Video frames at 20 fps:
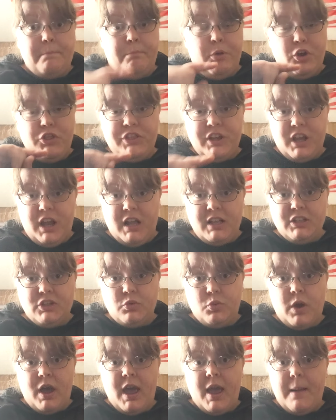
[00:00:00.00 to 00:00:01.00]
Put the guns
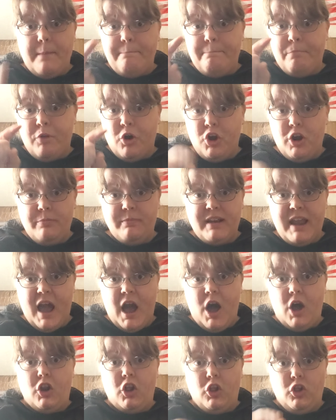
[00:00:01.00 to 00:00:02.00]
away, put them
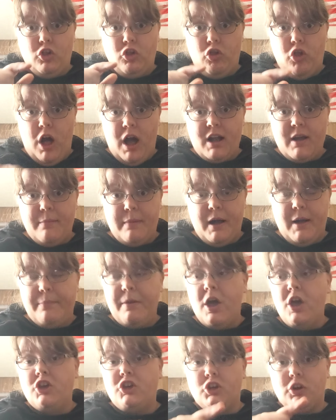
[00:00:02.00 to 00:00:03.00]
down, lock them
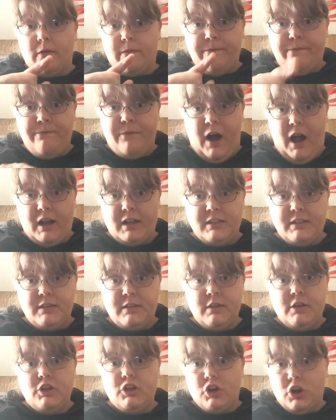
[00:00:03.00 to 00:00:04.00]
up, you're fucked.
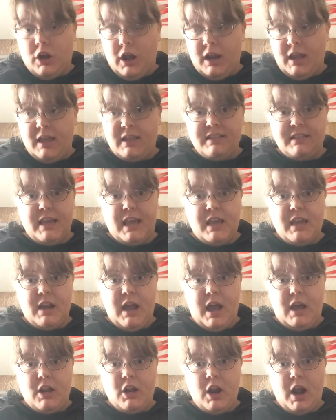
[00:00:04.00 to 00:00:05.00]
You're going to get taken
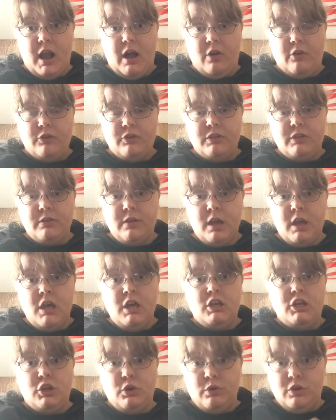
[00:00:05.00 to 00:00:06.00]
out of your house,
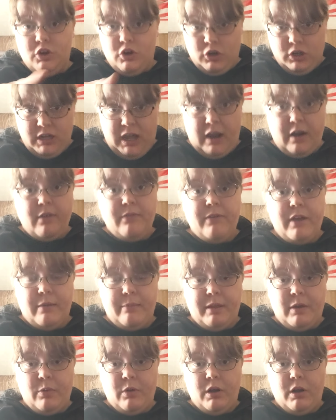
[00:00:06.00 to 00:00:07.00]
you and your entire
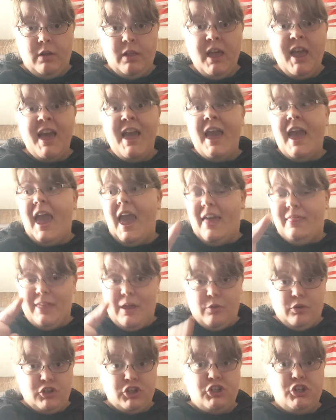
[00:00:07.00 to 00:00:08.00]
family will, and
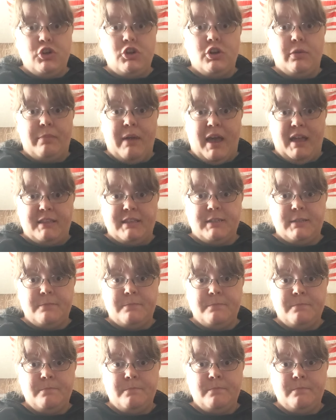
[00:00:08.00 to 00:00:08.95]
they will shoot your pets.